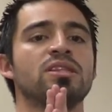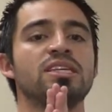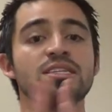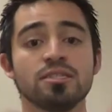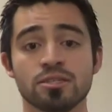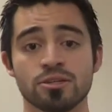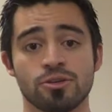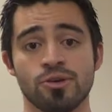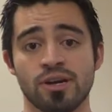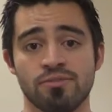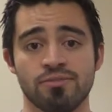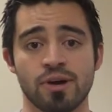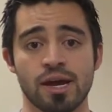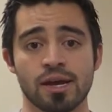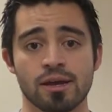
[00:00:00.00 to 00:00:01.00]
This is a great
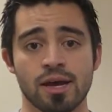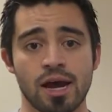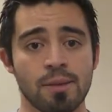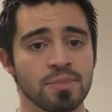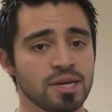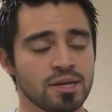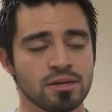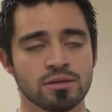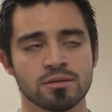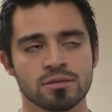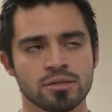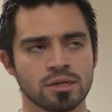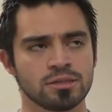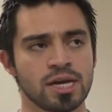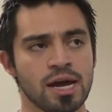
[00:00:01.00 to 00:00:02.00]
fight. I mean,
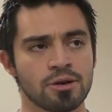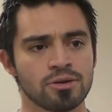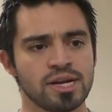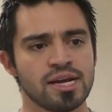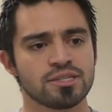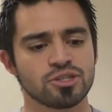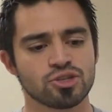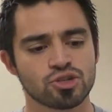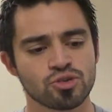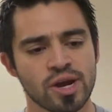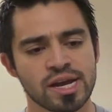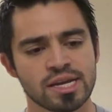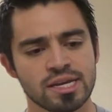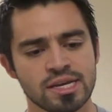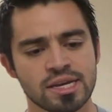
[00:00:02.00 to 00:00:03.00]
Donald has the
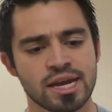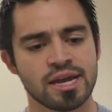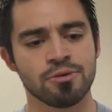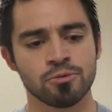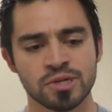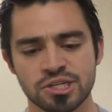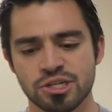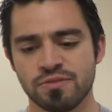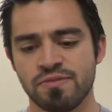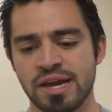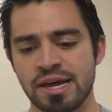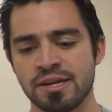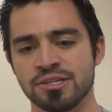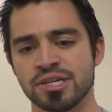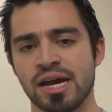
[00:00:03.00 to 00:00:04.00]
striking and reach
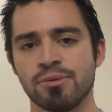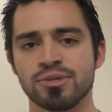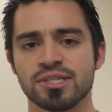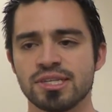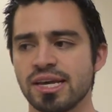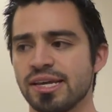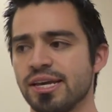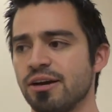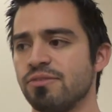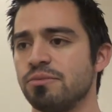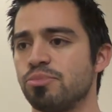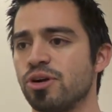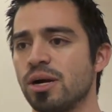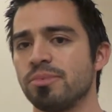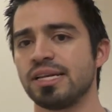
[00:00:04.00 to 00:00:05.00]
advantage. I would say
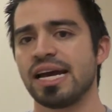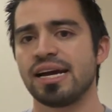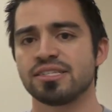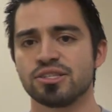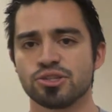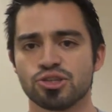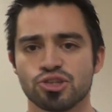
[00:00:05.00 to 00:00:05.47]
Kelvin probably has the